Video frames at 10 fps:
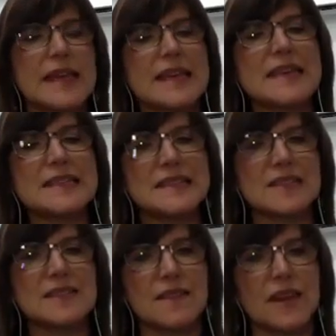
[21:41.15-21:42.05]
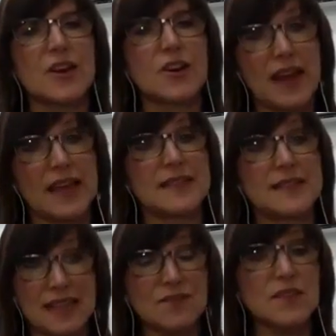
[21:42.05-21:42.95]
he's still there and
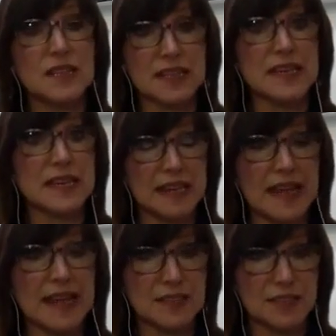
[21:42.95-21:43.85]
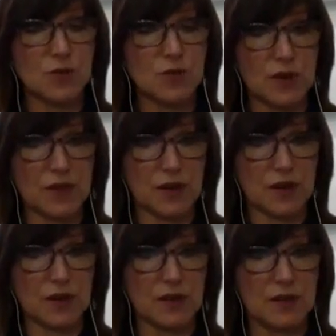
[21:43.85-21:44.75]
definitely connected with
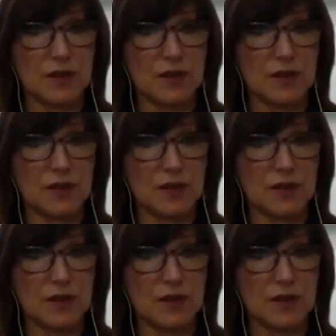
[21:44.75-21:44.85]
her.